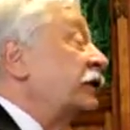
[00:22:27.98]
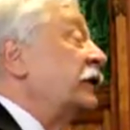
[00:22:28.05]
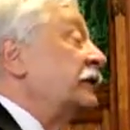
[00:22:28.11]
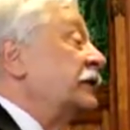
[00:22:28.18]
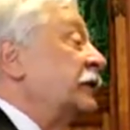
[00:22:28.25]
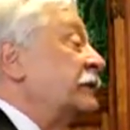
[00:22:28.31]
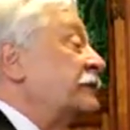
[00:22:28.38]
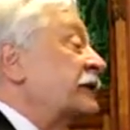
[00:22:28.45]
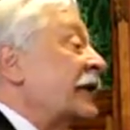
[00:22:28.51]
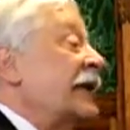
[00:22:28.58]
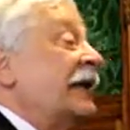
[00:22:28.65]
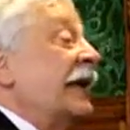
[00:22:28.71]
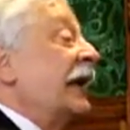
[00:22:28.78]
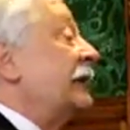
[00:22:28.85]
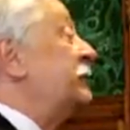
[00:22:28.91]
freedoms
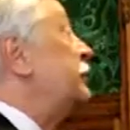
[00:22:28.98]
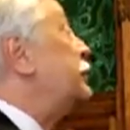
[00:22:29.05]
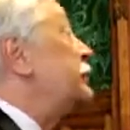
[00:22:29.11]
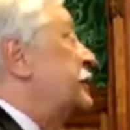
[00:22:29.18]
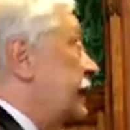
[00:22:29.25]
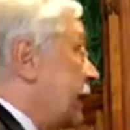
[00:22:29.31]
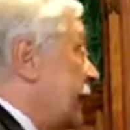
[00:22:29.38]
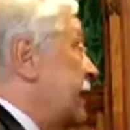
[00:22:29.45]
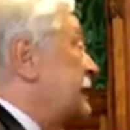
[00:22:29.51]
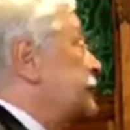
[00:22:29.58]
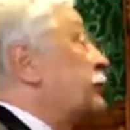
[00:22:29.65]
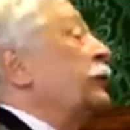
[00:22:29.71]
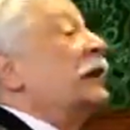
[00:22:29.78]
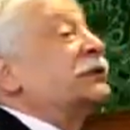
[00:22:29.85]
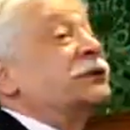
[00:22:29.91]
and who
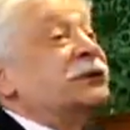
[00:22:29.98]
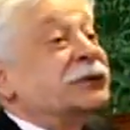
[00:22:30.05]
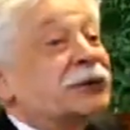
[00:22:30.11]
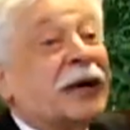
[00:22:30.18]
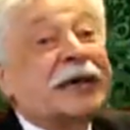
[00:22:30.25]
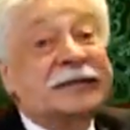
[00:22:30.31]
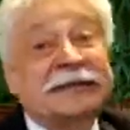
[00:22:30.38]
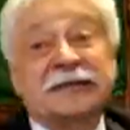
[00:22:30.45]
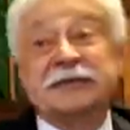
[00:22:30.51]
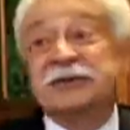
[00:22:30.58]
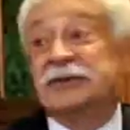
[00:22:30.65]
cares what you write